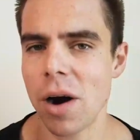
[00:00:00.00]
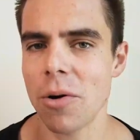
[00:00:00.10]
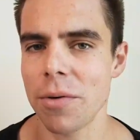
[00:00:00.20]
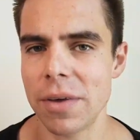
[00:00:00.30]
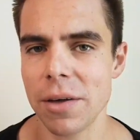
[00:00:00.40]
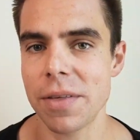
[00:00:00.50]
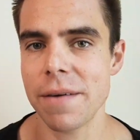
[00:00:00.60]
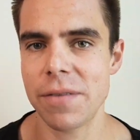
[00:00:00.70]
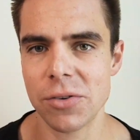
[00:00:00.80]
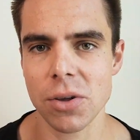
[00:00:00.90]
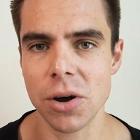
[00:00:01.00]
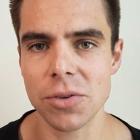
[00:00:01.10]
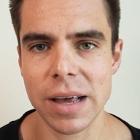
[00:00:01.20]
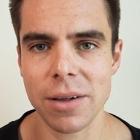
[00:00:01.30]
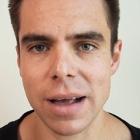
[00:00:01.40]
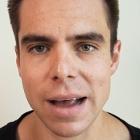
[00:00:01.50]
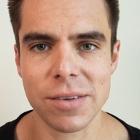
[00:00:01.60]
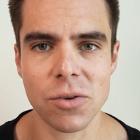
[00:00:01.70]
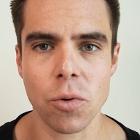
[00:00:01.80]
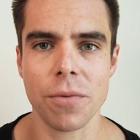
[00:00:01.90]
I reveal the official Hotel Guy
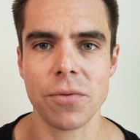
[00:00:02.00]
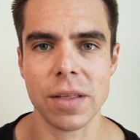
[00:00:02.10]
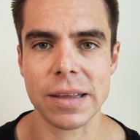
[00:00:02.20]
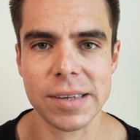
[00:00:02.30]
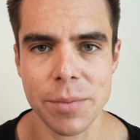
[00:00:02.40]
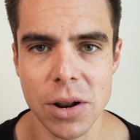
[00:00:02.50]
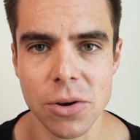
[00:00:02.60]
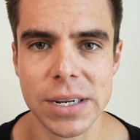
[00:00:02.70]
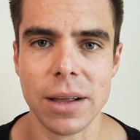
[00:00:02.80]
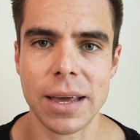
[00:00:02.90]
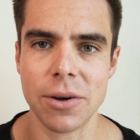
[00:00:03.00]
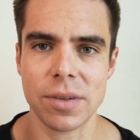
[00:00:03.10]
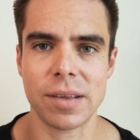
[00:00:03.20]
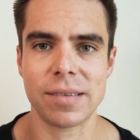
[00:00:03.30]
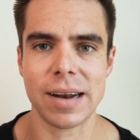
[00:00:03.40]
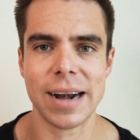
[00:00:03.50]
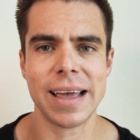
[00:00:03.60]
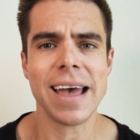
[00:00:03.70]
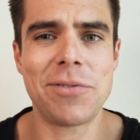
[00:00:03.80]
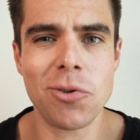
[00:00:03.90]
score for the Summit Hotel here in Cincinnati,
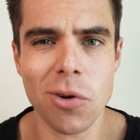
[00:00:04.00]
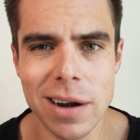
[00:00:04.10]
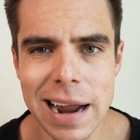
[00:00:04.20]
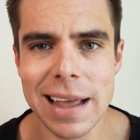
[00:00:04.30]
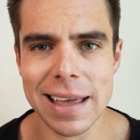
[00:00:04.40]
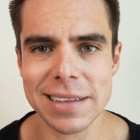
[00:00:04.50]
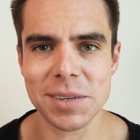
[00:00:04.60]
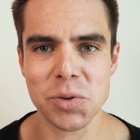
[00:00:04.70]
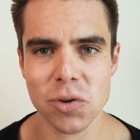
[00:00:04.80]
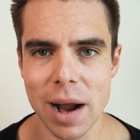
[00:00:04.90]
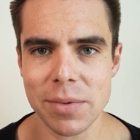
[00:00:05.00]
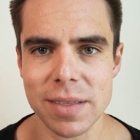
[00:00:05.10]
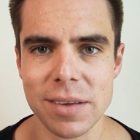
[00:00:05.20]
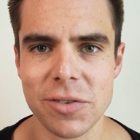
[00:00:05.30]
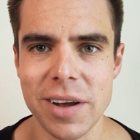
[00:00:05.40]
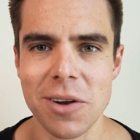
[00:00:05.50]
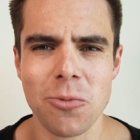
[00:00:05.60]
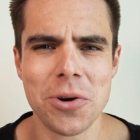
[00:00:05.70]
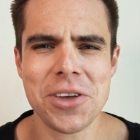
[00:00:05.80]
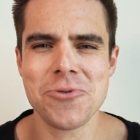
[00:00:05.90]
if you are not yet subscribed to this channel,
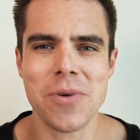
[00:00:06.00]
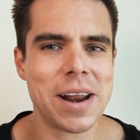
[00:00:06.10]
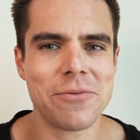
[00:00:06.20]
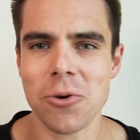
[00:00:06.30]
what are you waiting